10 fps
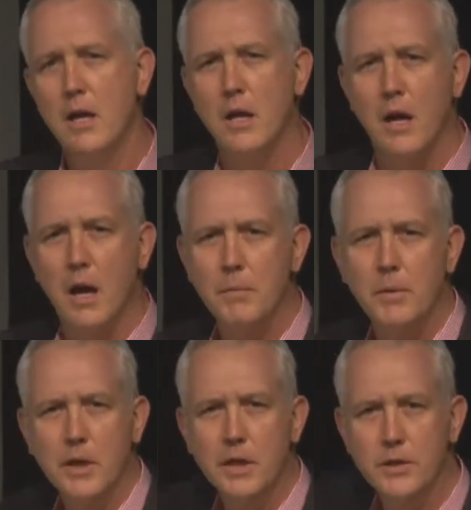I'm not
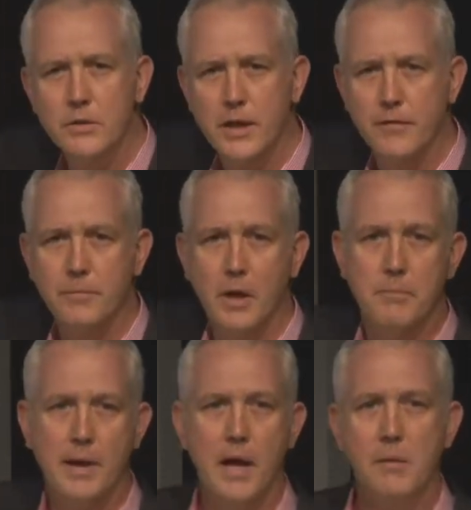going to do death by
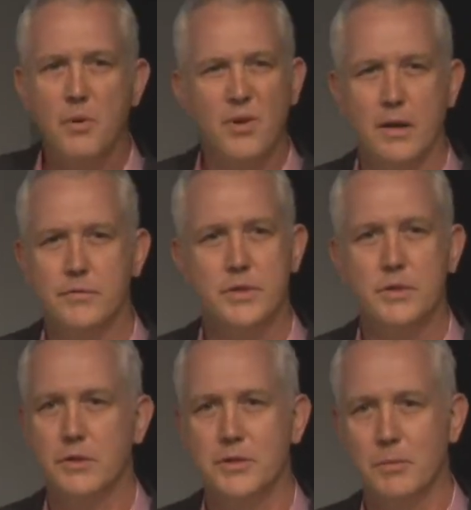PowerPoint. I've just
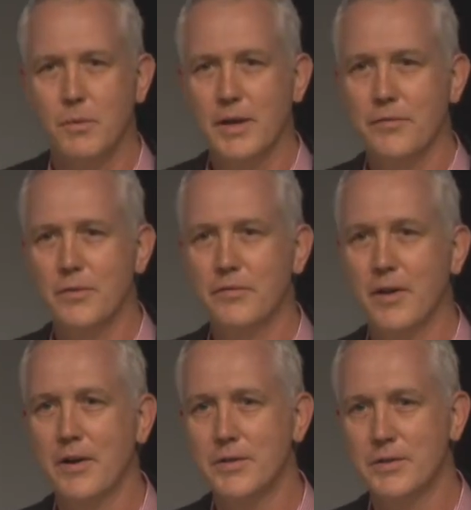got some wonderful
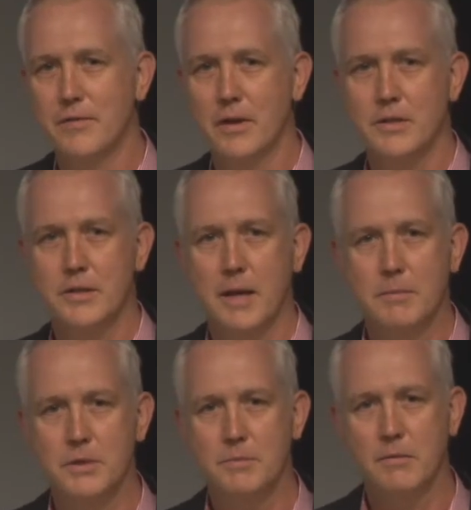photos of our
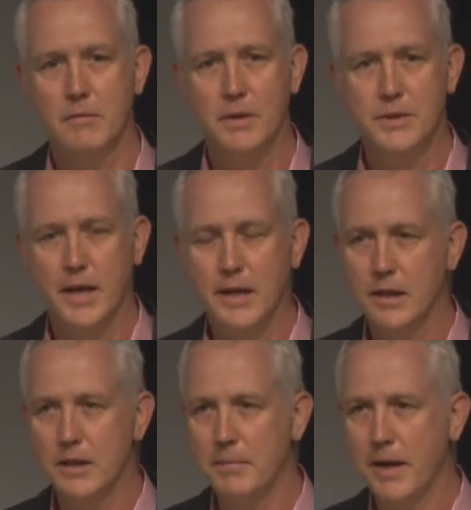establishment rotating
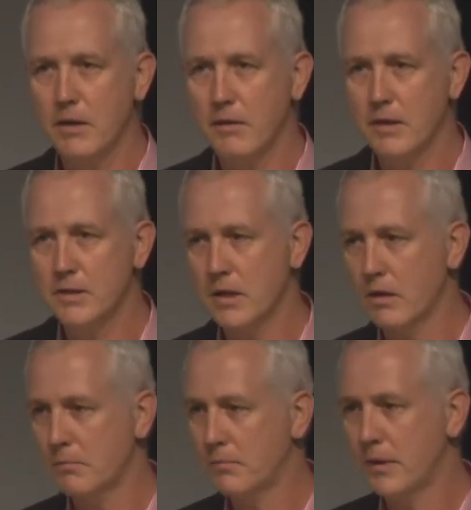in the background,
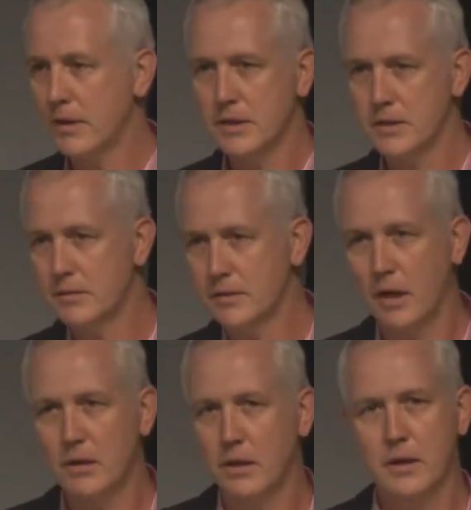so please
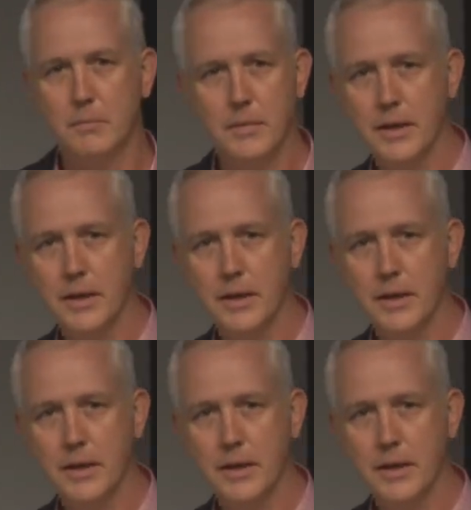don't look at me,